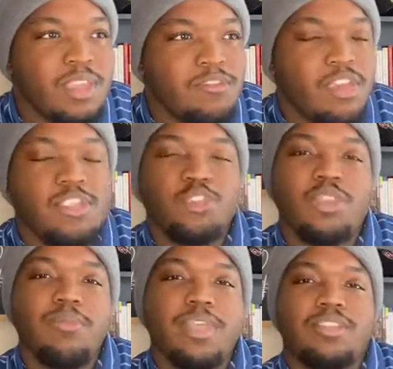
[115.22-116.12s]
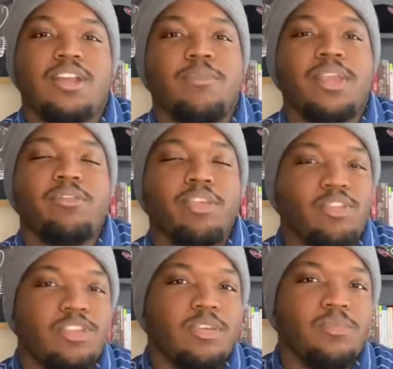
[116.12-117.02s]
15, 20 minutes talking about
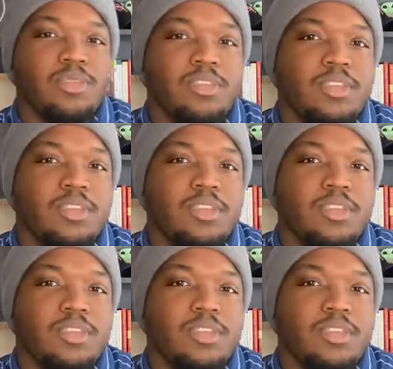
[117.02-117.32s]
relationship,